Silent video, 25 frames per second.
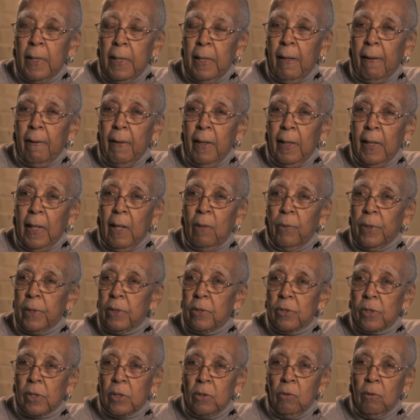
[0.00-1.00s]
Yeah, and I went
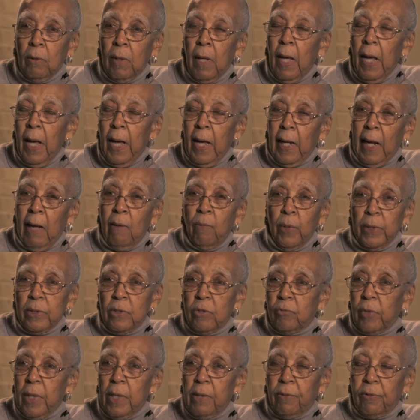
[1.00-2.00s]
to school, and I went
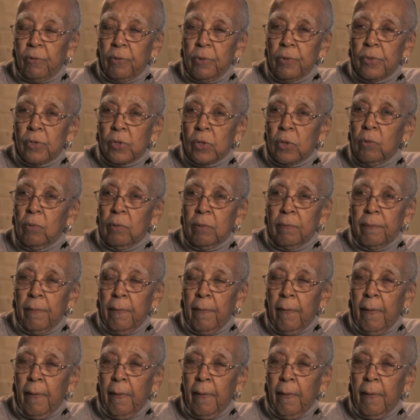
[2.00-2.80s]
straight through school.